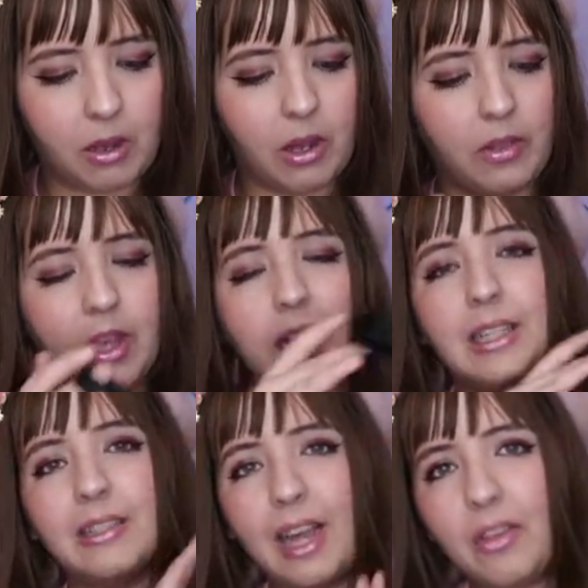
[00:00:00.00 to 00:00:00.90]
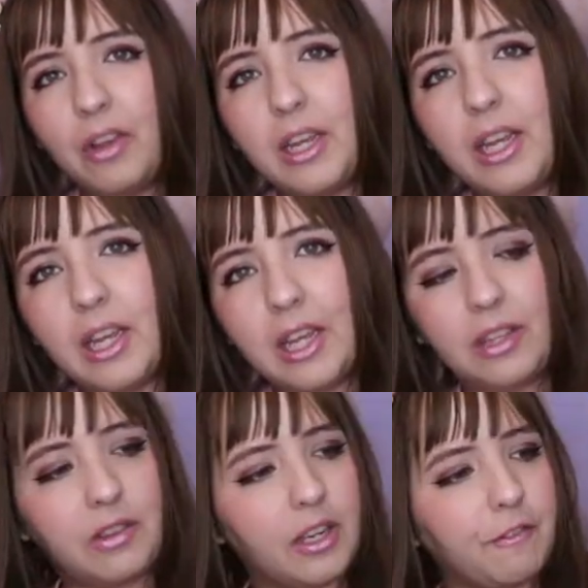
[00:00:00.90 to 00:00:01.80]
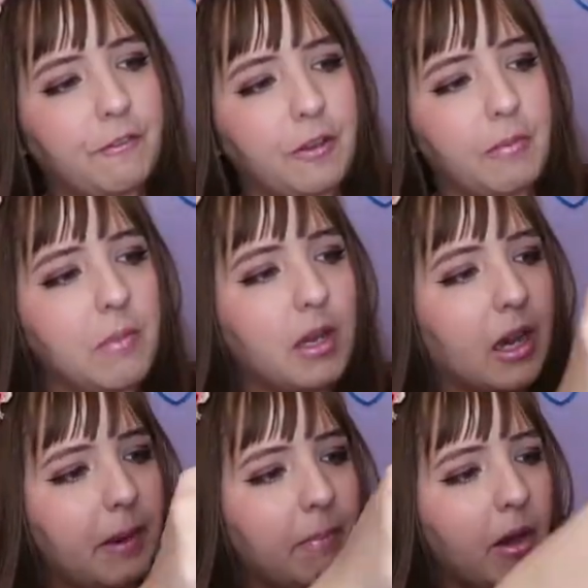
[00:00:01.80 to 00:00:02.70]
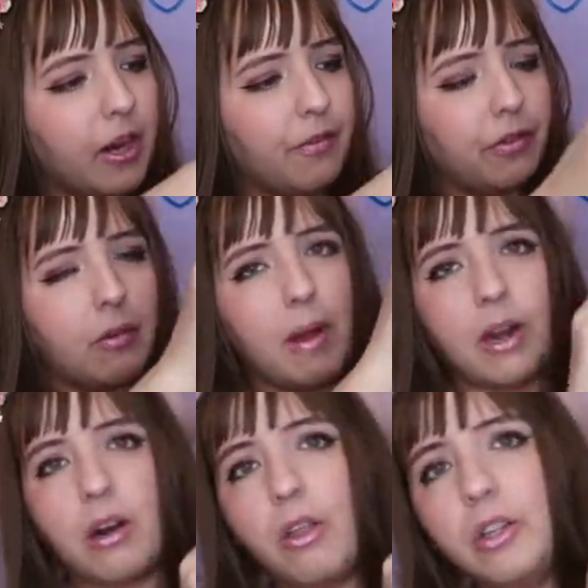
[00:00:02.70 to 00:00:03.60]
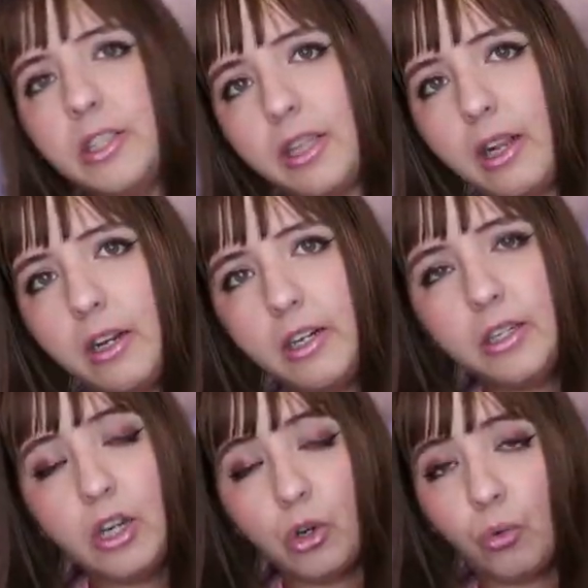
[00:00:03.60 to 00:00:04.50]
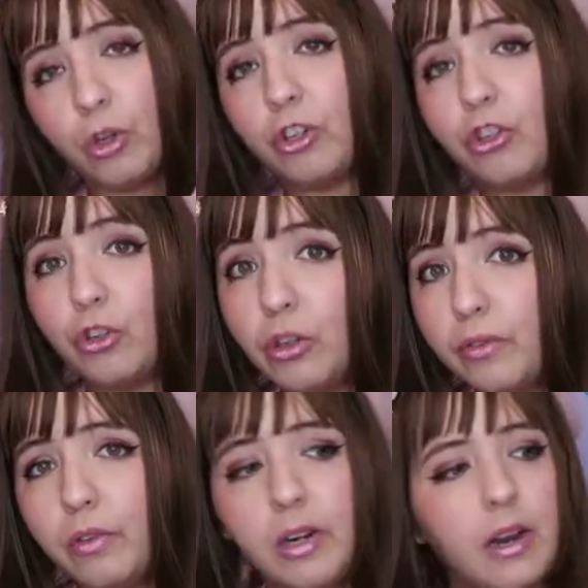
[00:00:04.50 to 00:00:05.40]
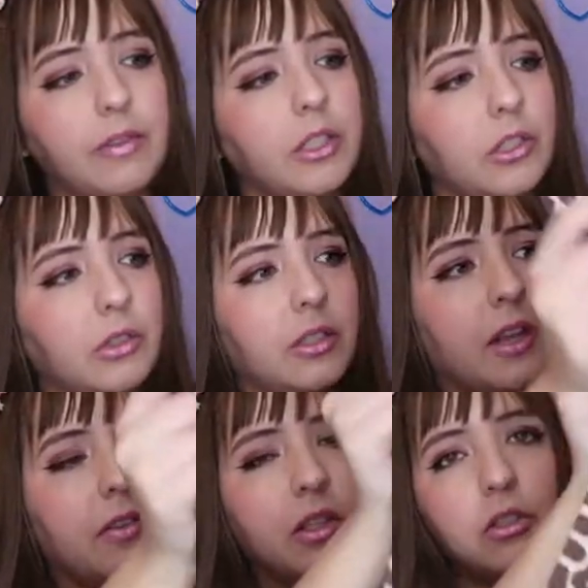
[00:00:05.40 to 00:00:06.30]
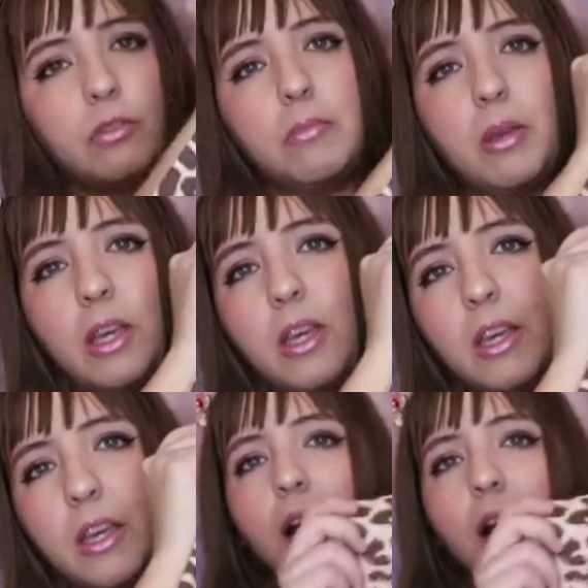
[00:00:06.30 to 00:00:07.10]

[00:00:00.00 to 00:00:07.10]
but sadly it didn't fit me. I bought it from another seller which took forever to send this to me